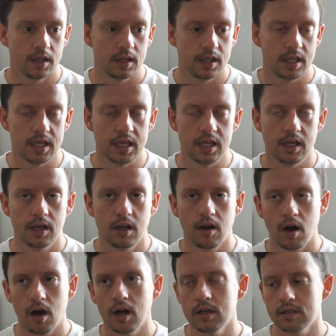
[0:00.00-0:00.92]
the
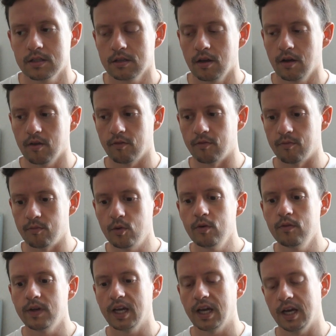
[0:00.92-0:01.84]
costs of
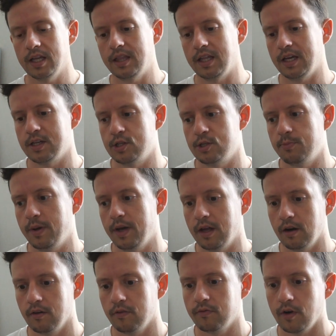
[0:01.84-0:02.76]
moving, I think, in
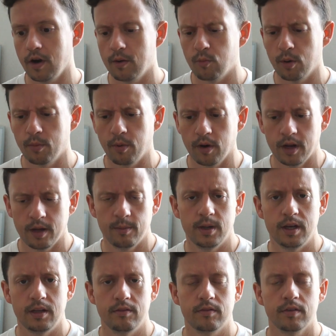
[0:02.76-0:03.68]
Japan are far more
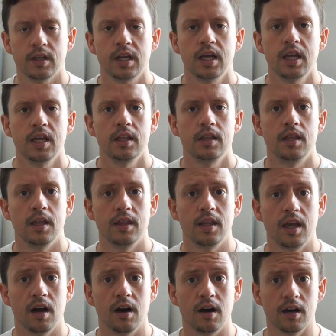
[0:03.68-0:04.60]
prohibitive than
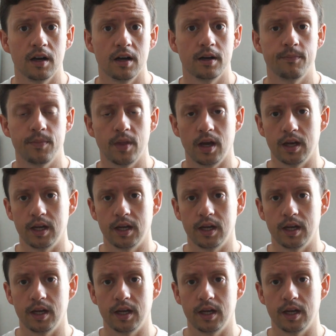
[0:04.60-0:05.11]
they are,